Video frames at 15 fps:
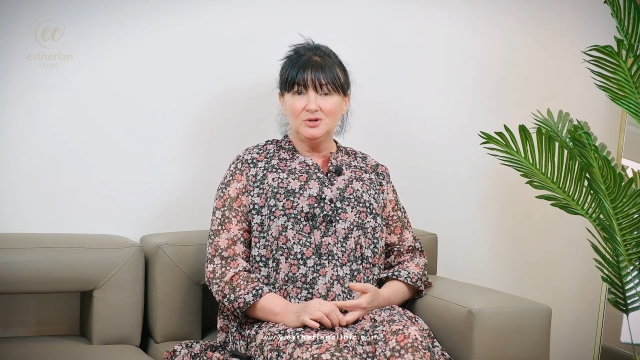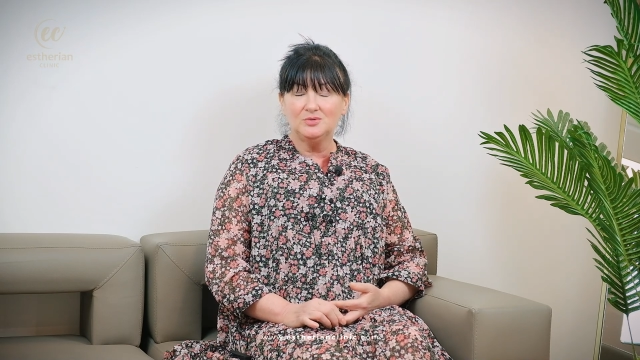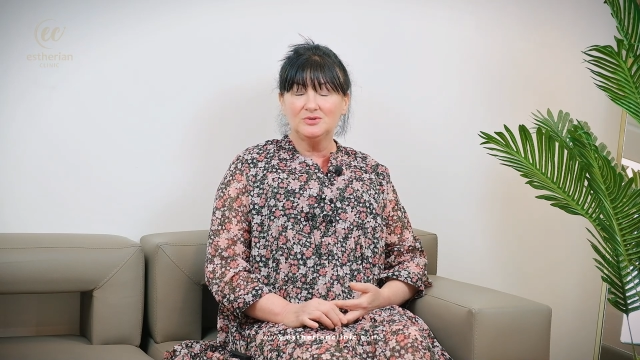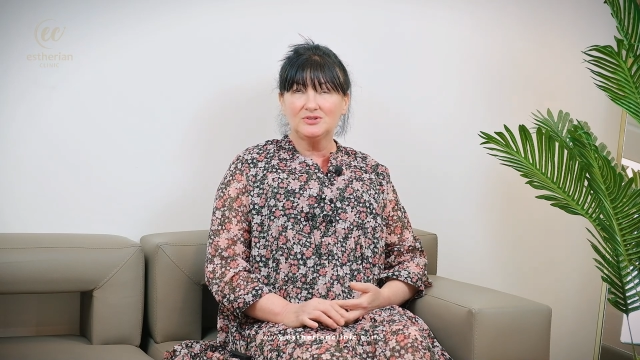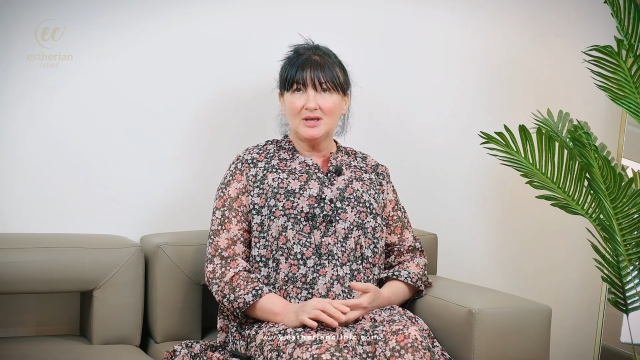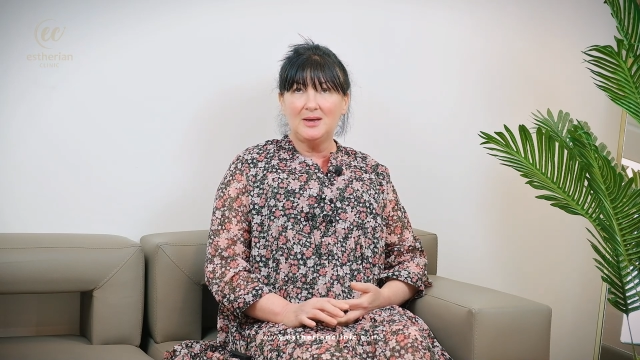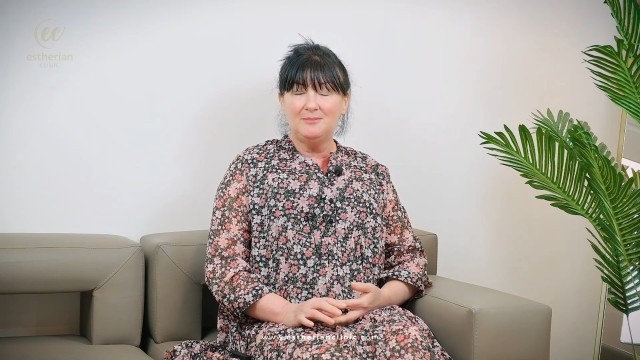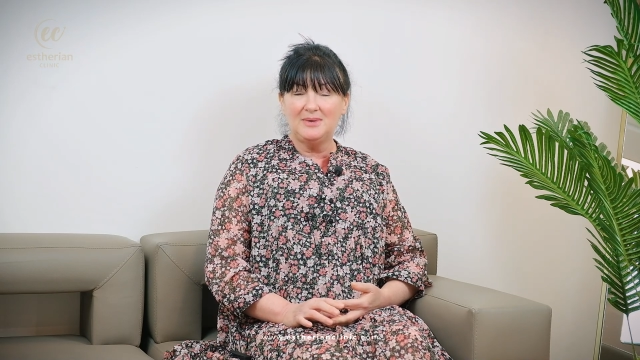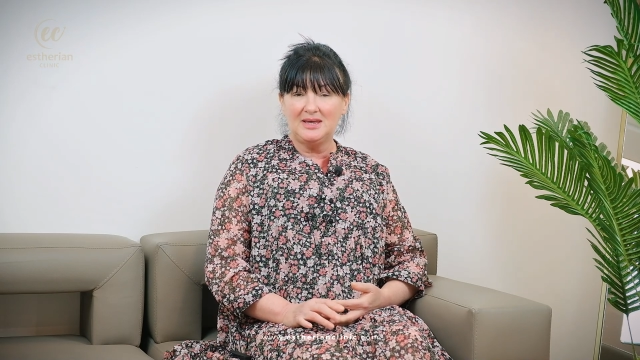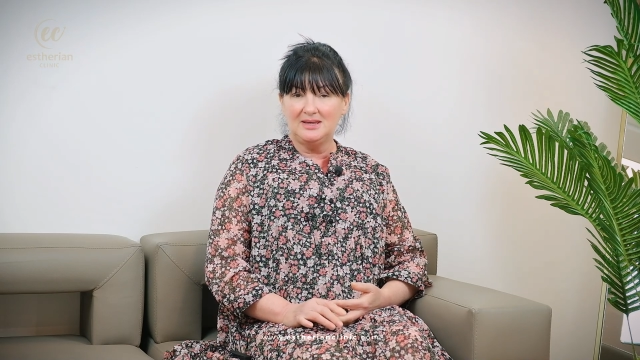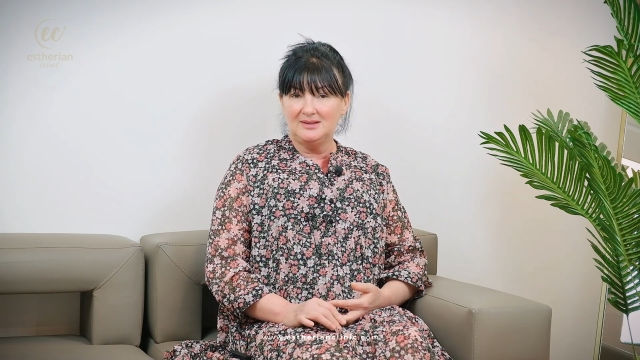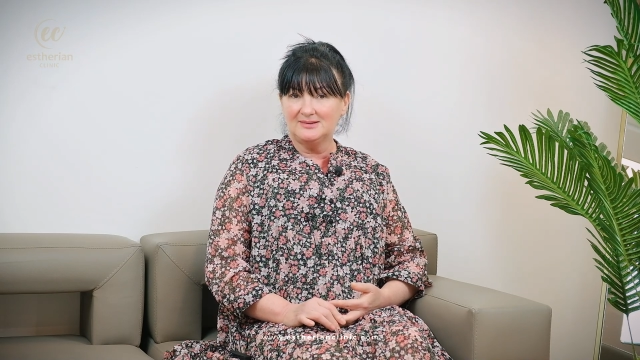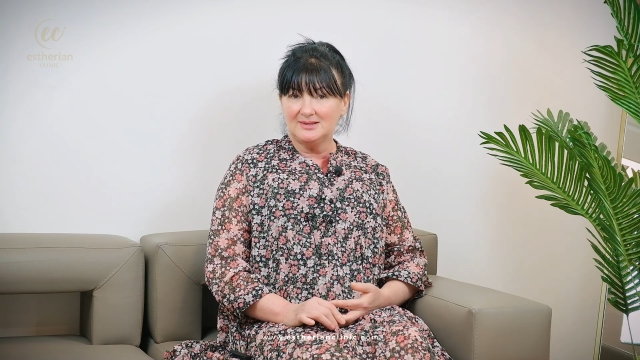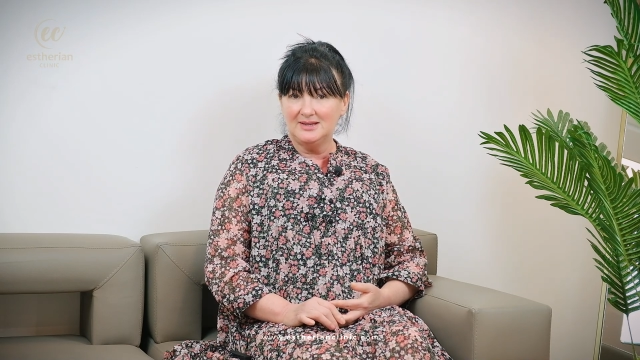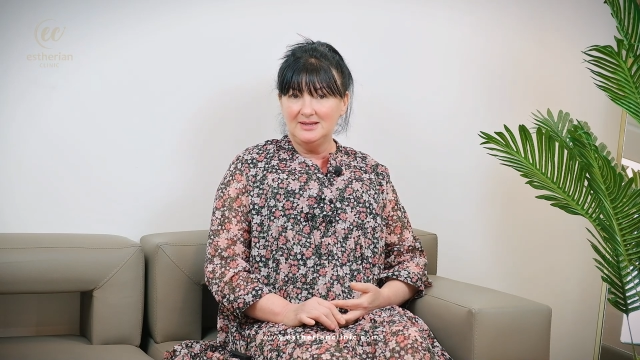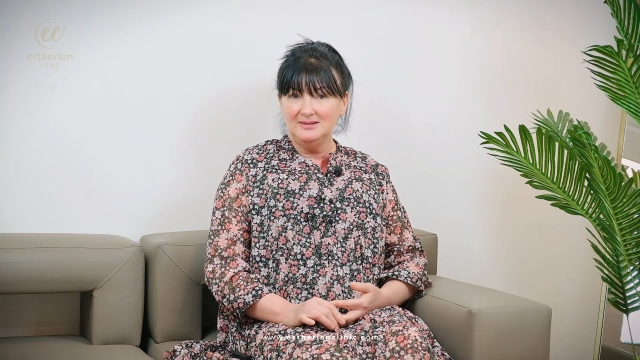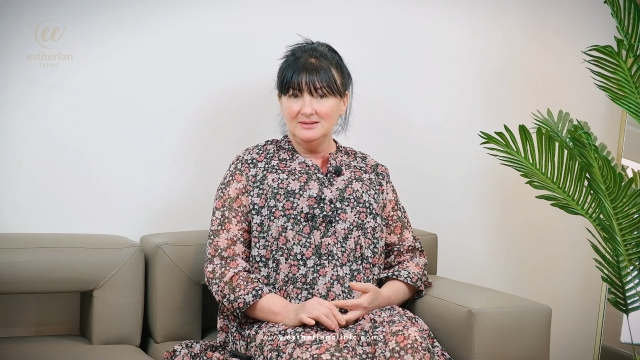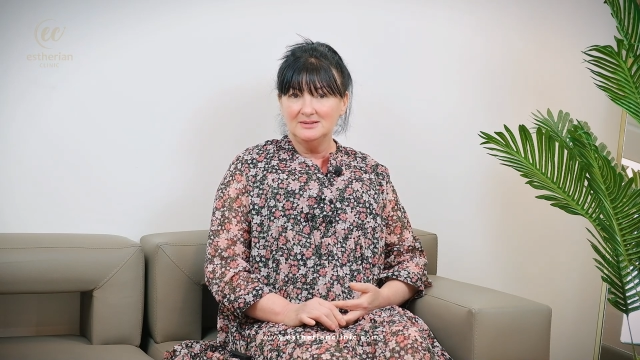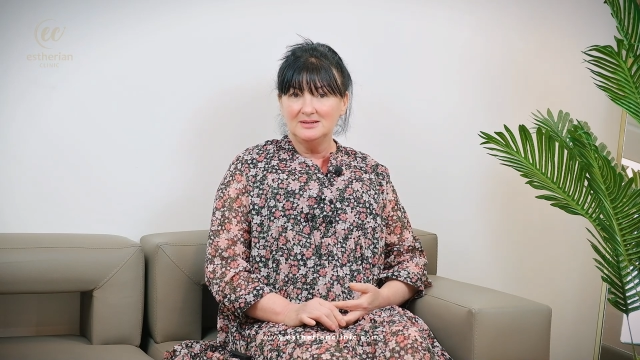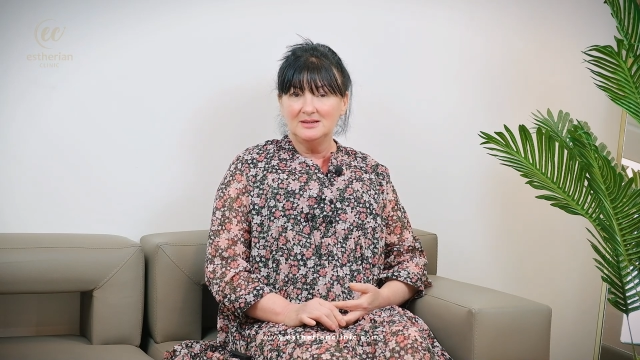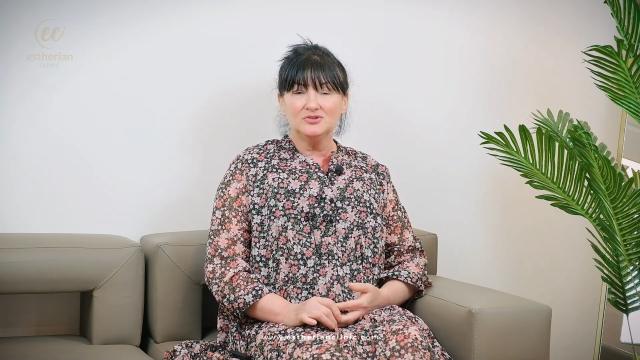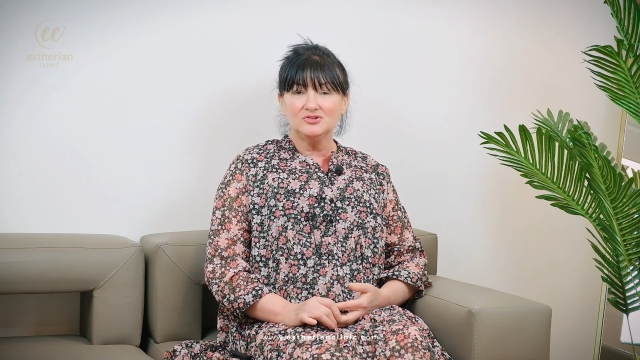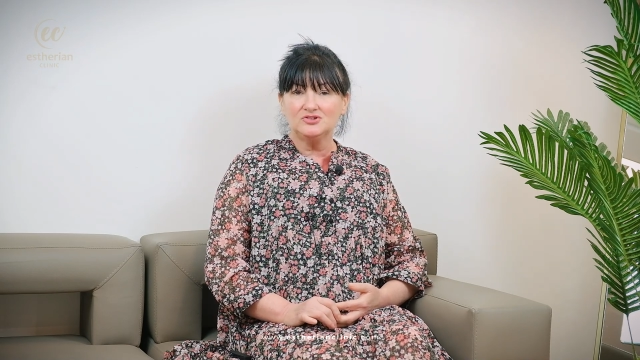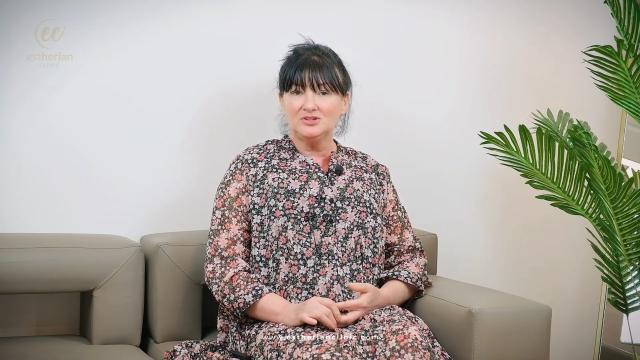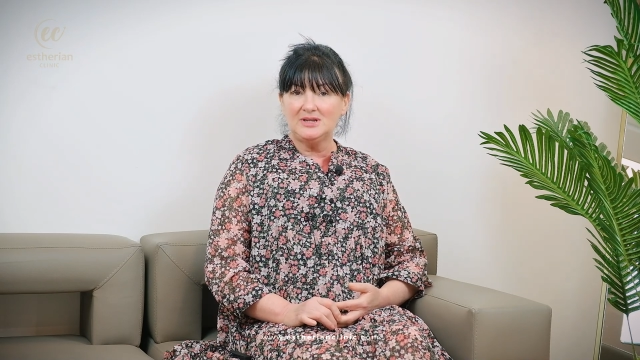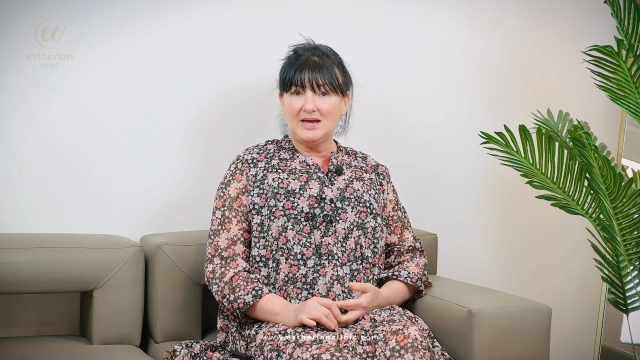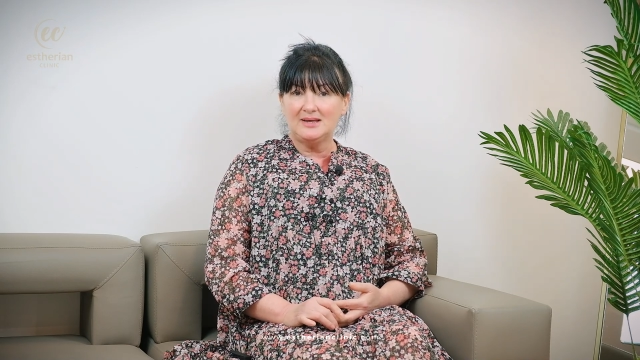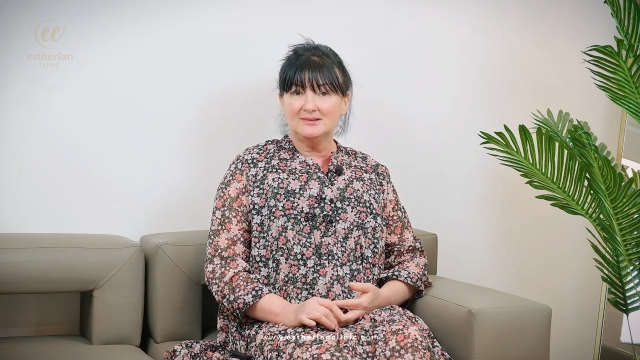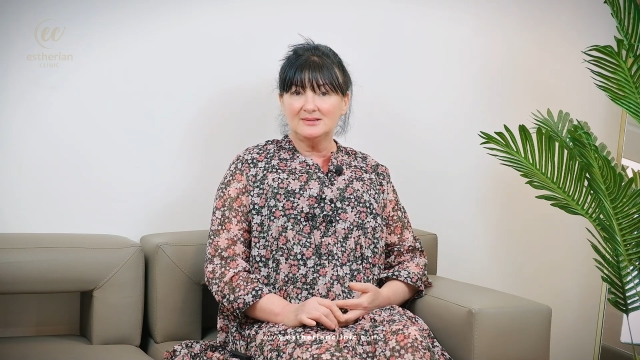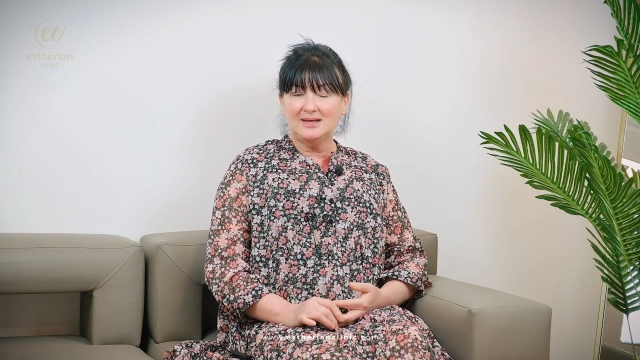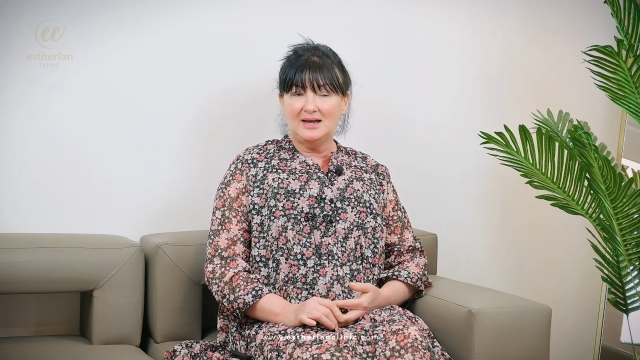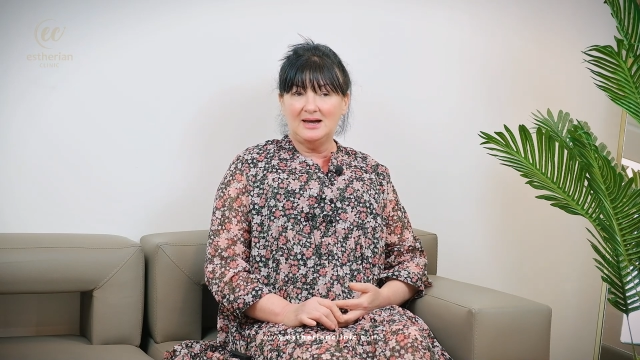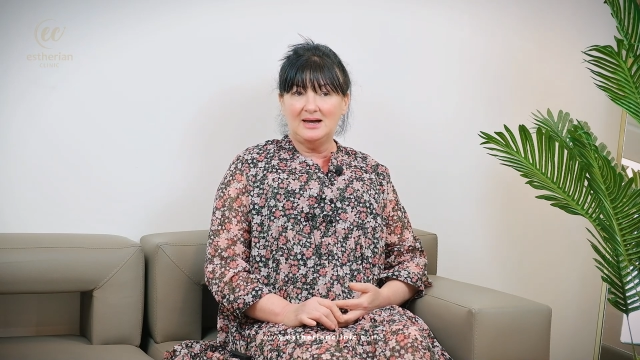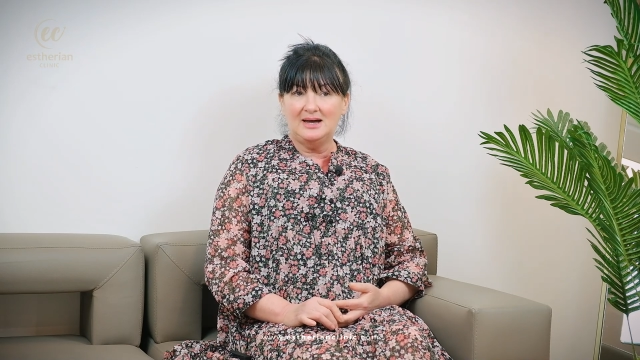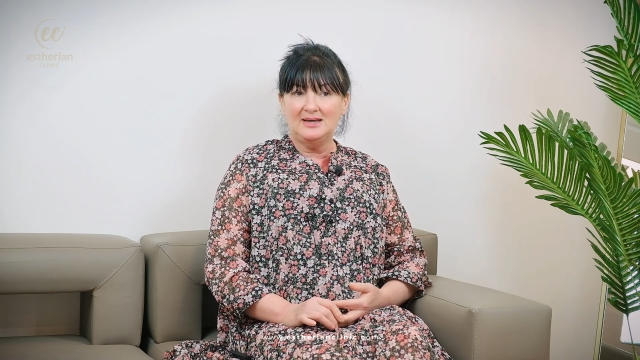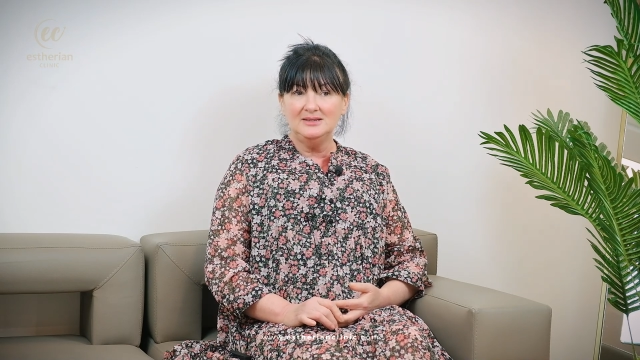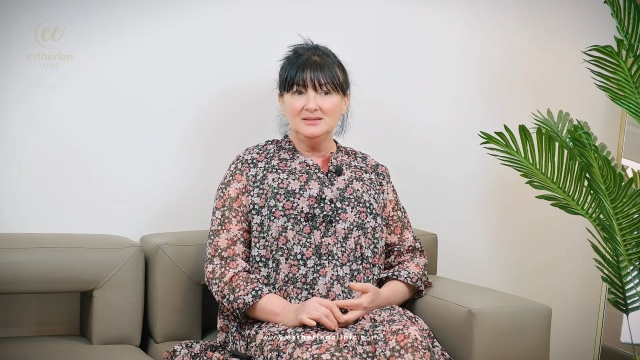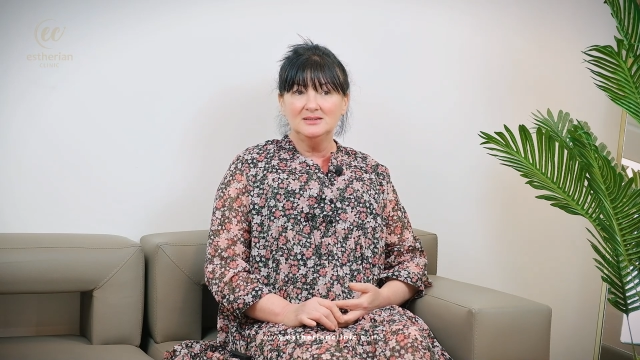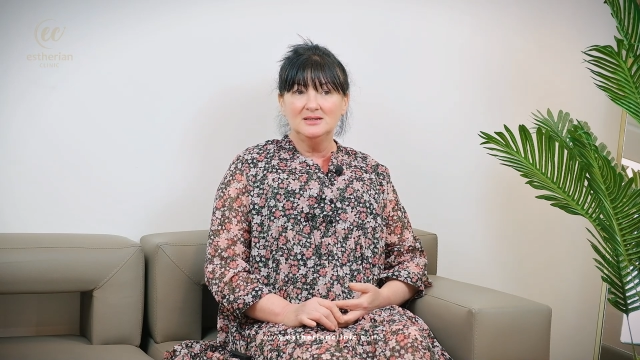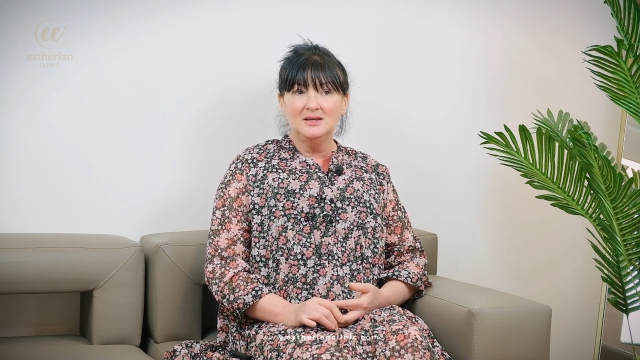He was amazing, such a nice guy,